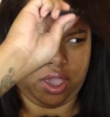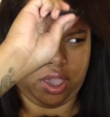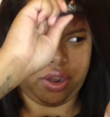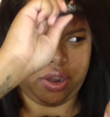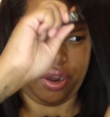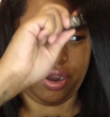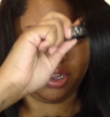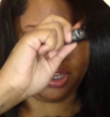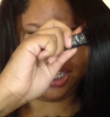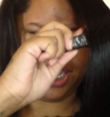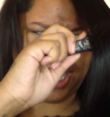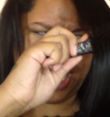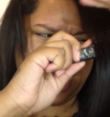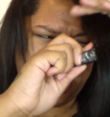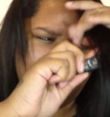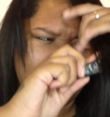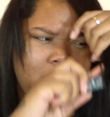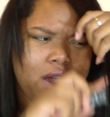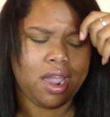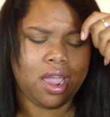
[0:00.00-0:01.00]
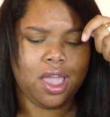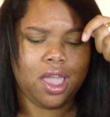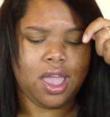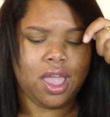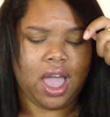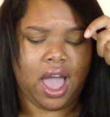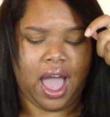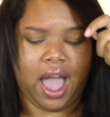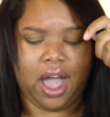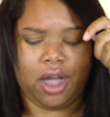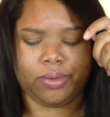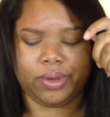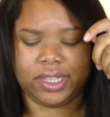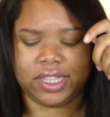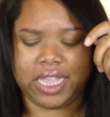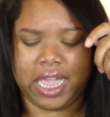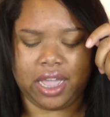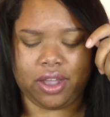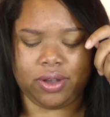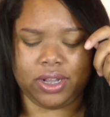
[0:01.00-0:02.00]
curly hair, I always
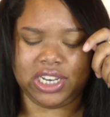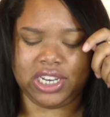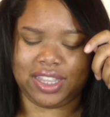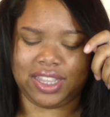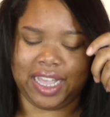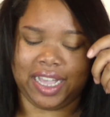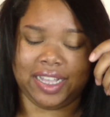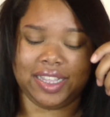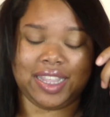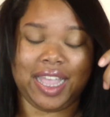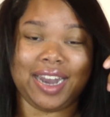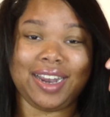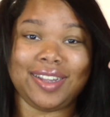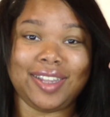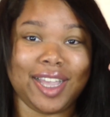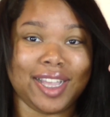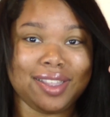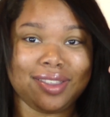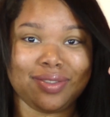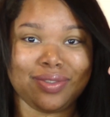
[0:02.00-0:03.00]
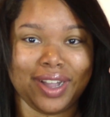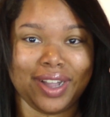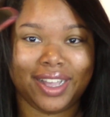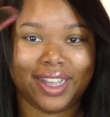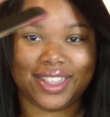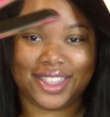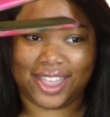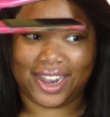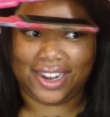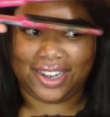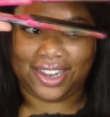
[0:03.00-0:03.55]
had questions like, is that a lace front? Is that a